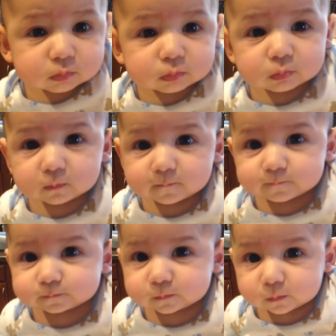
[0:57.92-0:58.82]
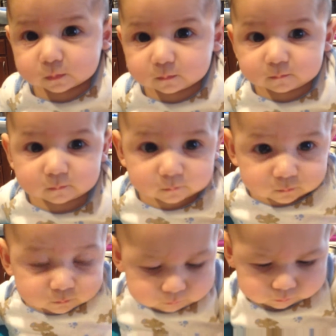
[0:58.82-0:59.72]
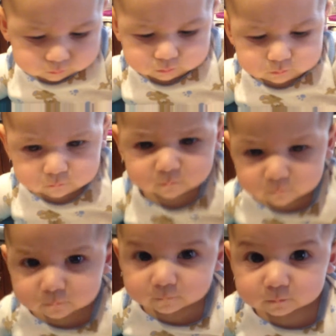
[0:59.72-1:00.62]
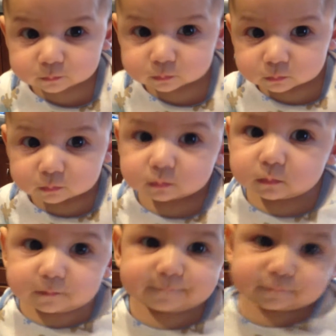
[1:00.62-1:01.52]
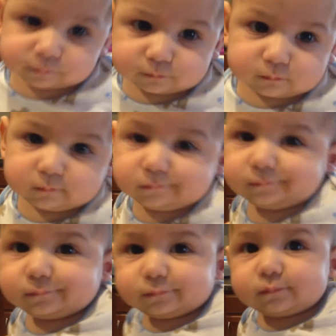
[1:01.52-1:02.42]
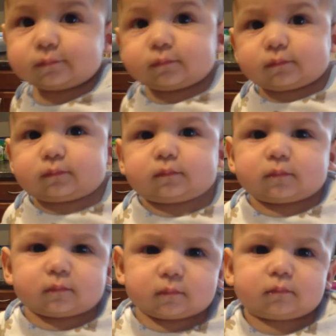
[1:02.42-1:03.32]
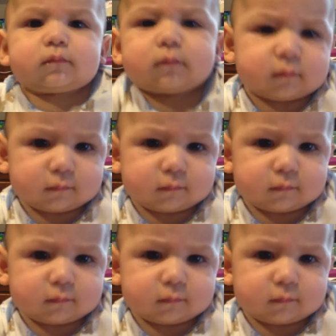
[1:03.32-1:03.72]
Joshy, why are you being mean? Don't be Mr. Destructor. Don't be Mr. Destructor.